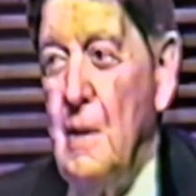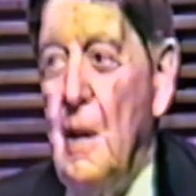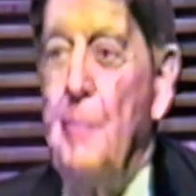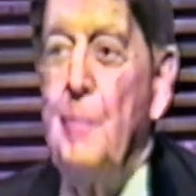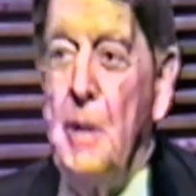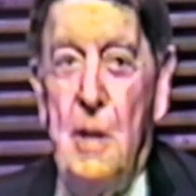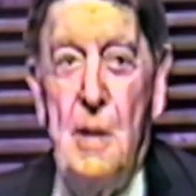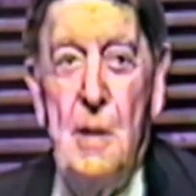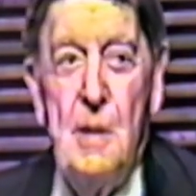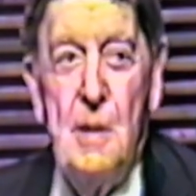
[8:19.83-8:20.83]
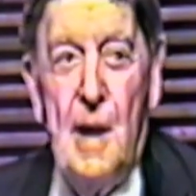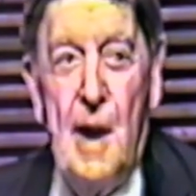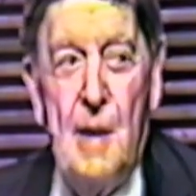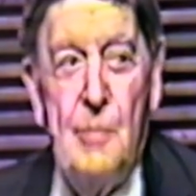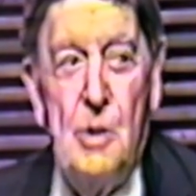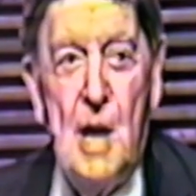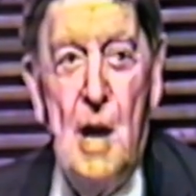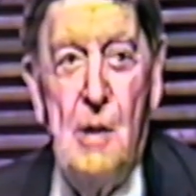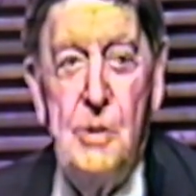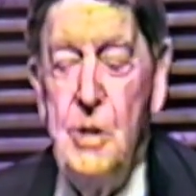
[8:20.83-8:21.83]
up at the Admiral's
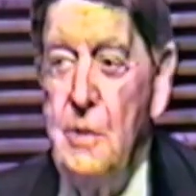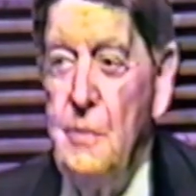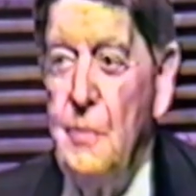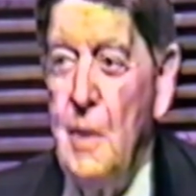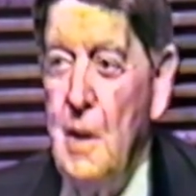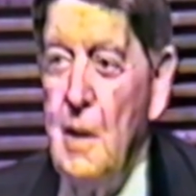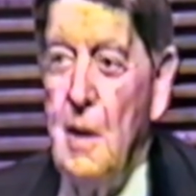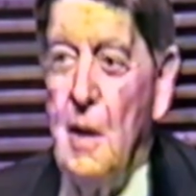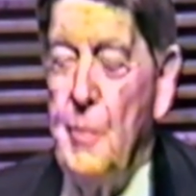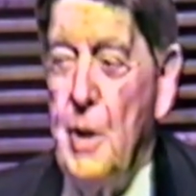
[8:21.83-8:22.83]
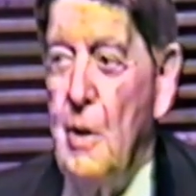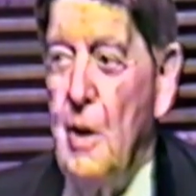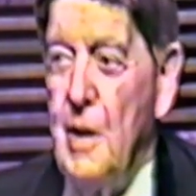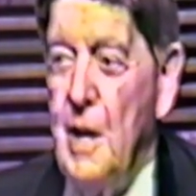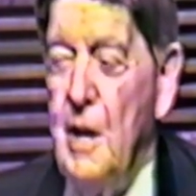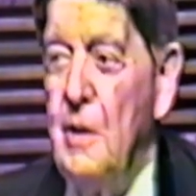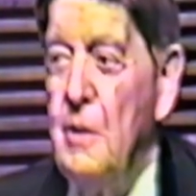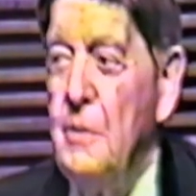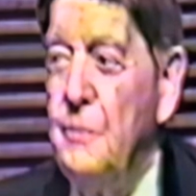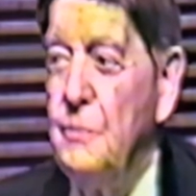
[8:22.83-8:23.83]
house up here on the
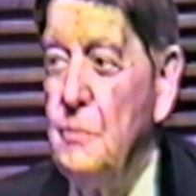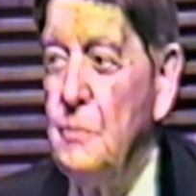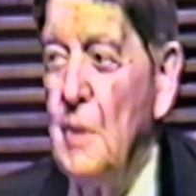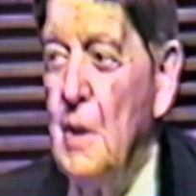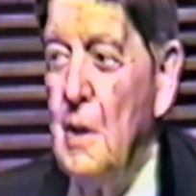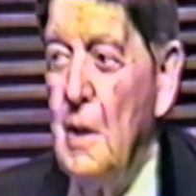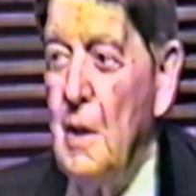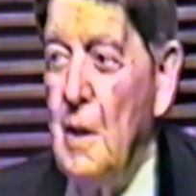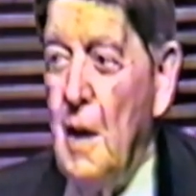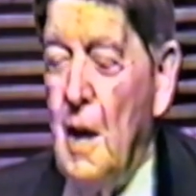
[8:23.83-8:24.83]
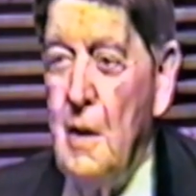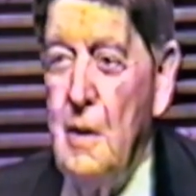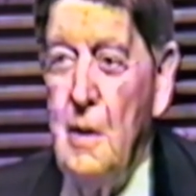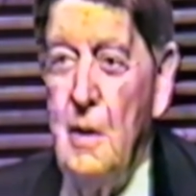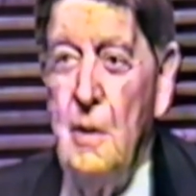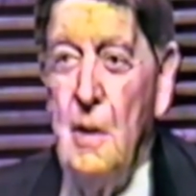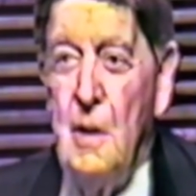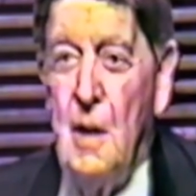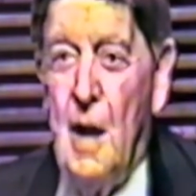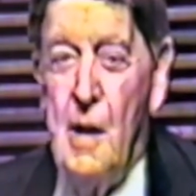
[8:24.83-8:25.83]
hill and uh,
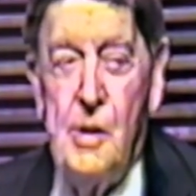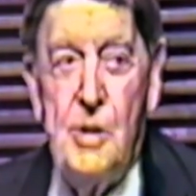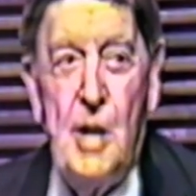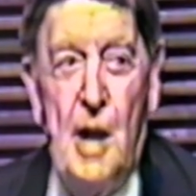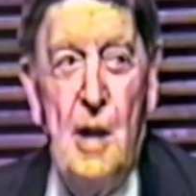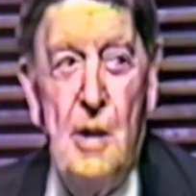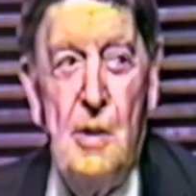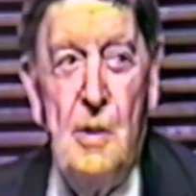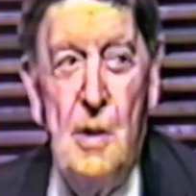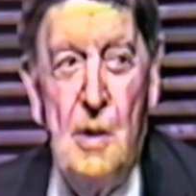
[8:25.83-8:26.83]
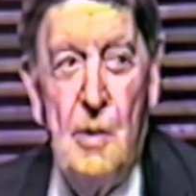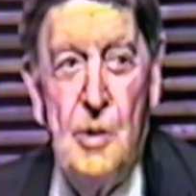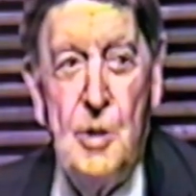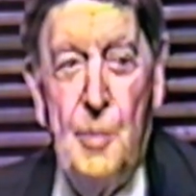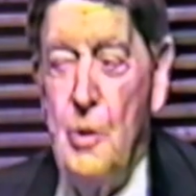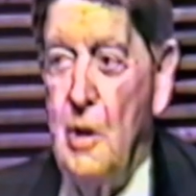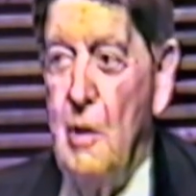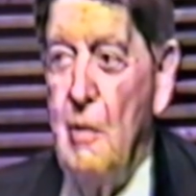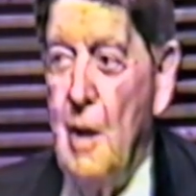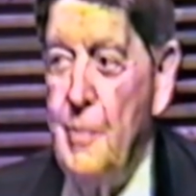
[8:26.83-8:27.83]
I understand that you're supposed to
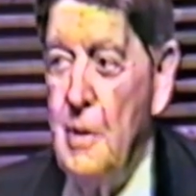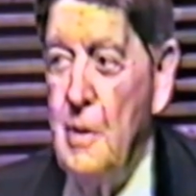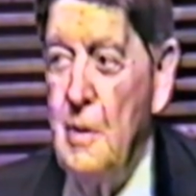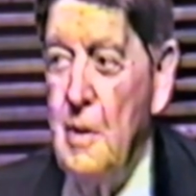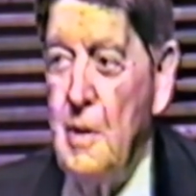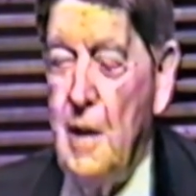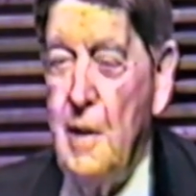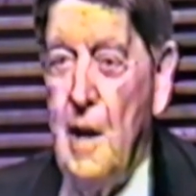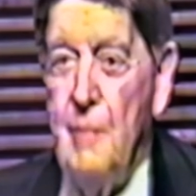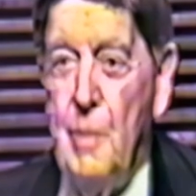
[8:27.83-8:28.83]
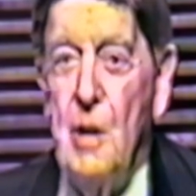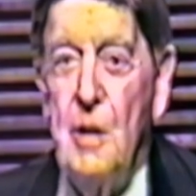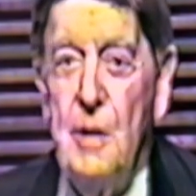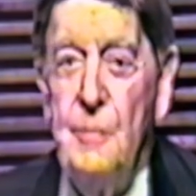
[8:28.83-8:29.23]
go up and take that bunk.